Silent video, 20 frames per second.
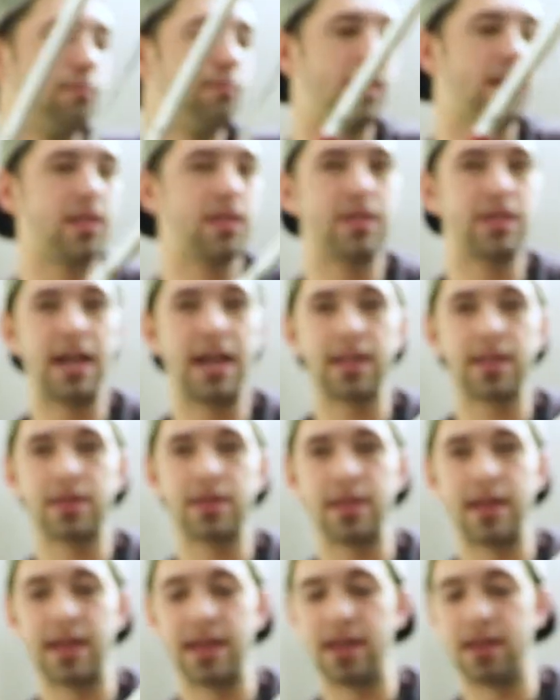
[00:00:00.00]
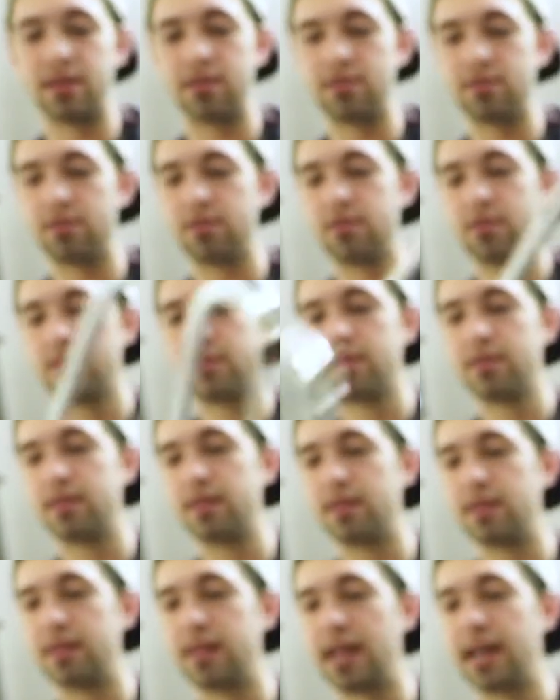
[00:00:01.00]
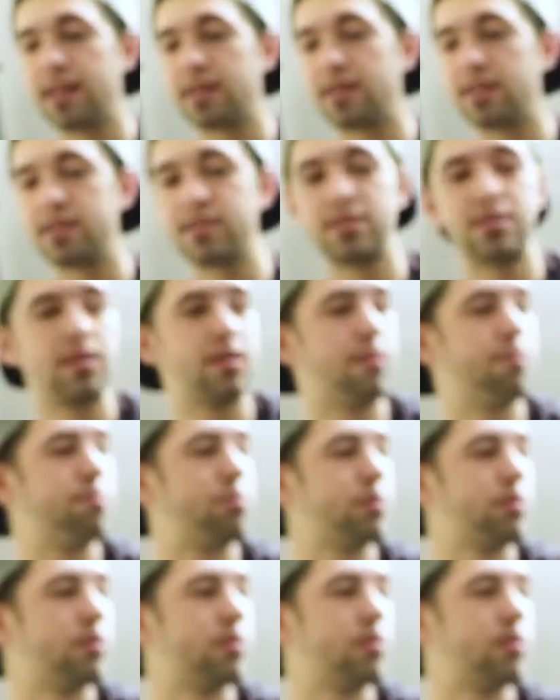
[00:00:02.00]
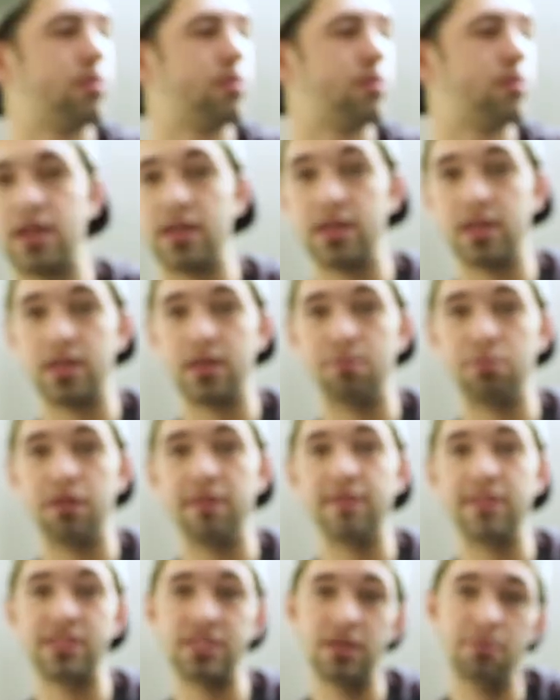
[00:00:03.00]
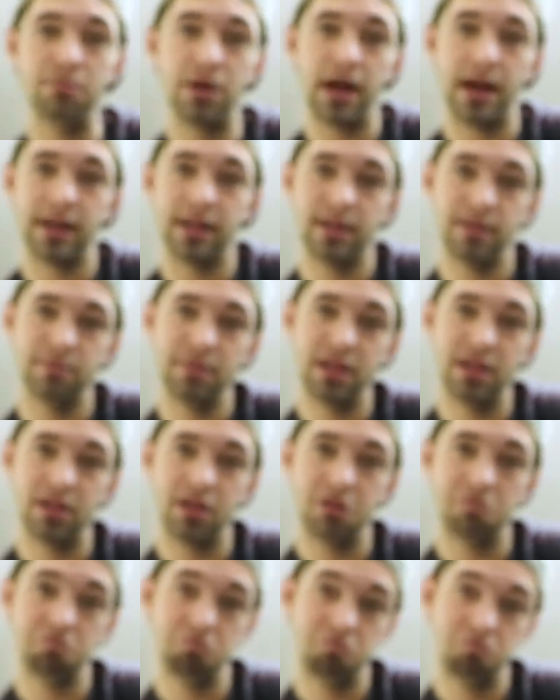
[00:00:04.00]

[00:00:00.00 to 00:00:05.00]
Make that the handle, that the tip, and then the P V C body in the middle.